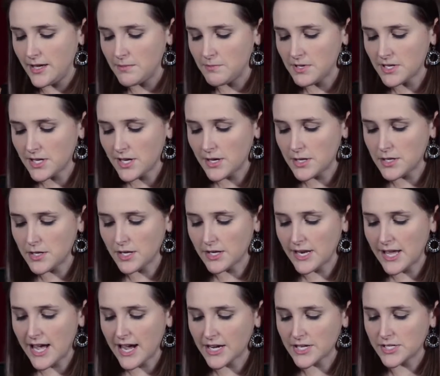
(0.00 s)
because you can
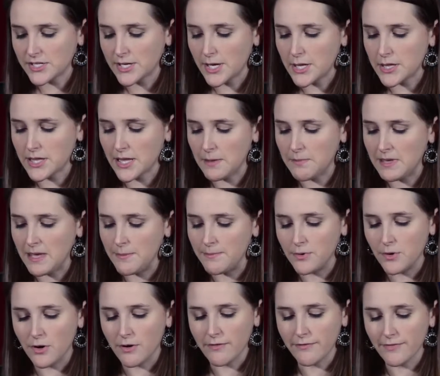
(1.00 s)
actually see
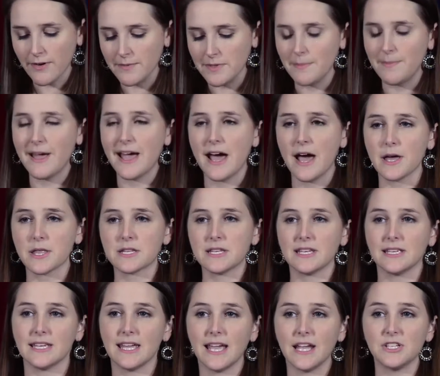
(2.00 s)
people from the past
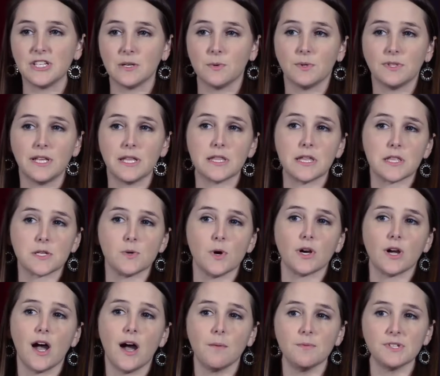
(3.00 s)
engaging with these
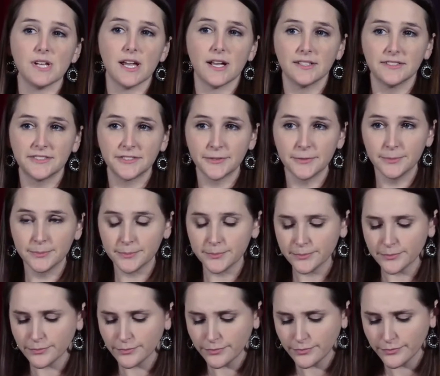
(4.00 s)
historic objects.
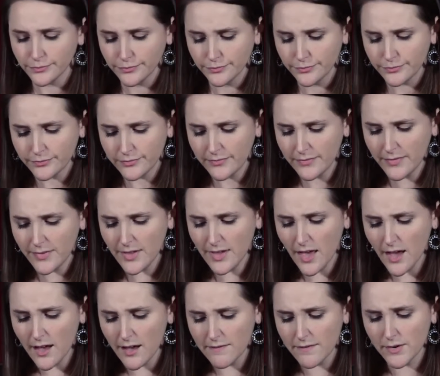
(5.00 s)

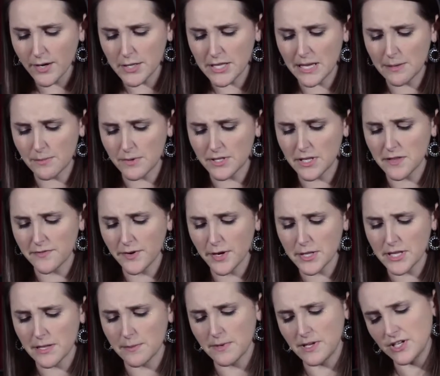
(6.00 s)
For example, this
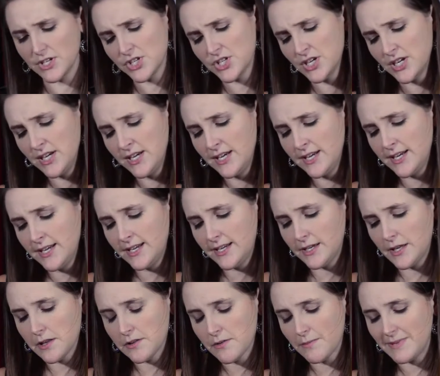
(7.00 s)
first image
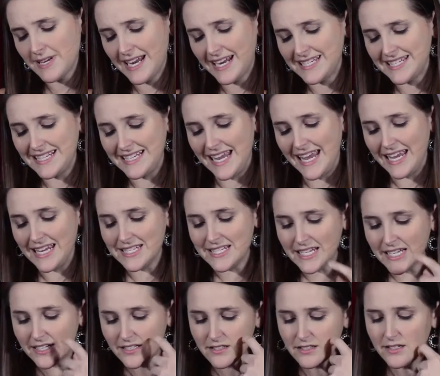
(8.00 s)
is from
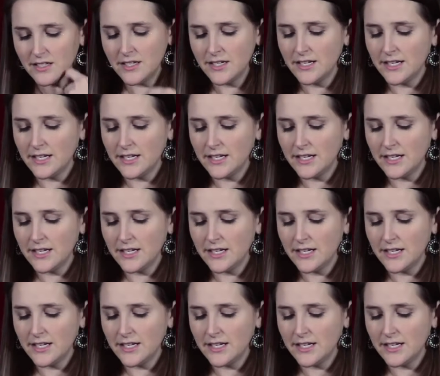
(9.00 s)
1918,